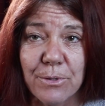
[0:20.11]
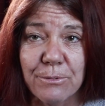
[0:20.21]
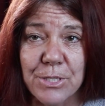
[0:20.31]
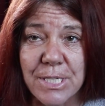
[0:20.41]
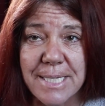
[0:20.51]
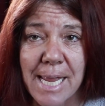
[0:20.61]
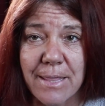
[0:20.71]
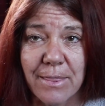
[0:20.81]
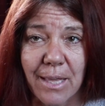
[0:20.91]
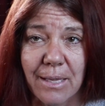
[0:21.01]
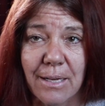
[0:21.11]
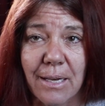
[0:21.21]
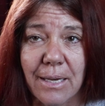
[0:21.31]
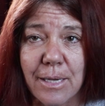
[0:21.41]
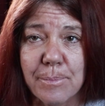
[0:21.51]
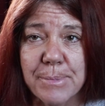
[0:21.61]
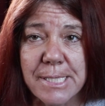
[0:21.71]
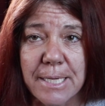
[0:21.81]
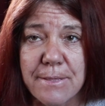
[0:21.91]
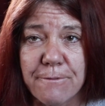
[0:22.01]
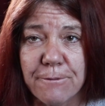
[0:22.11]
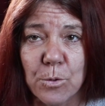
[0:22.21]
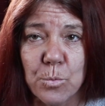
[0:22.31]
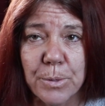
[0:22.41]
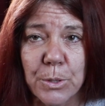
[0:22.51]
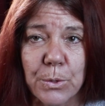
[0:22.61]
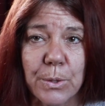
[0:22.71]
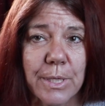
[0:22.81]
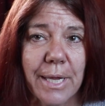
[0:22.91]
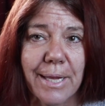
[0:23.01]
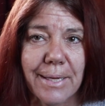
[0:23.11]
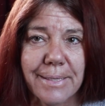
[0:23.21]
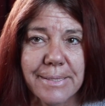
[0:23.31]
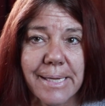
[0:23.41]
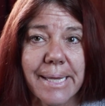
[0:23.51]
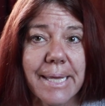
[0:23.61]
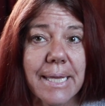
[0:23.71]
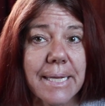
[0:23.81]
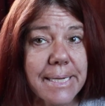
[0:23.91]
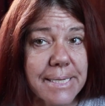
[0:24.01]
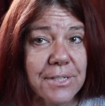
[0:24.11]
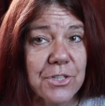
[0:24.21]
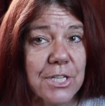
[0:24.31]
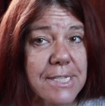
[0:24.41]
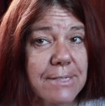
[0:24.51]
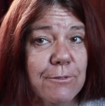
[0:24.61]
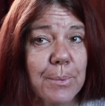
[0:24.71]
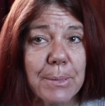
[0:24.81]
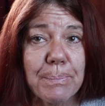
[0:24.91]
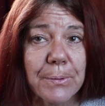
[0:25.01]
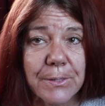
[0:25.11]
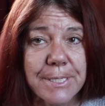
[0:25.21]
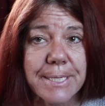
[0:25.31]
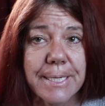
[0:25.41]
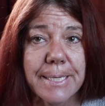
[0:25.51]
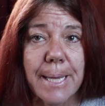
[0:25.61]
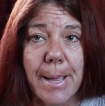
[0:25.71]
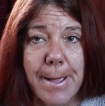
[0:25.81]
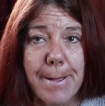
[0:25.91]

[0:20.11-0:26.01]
We've just had the eclipse and the full moon, and energies have been pretty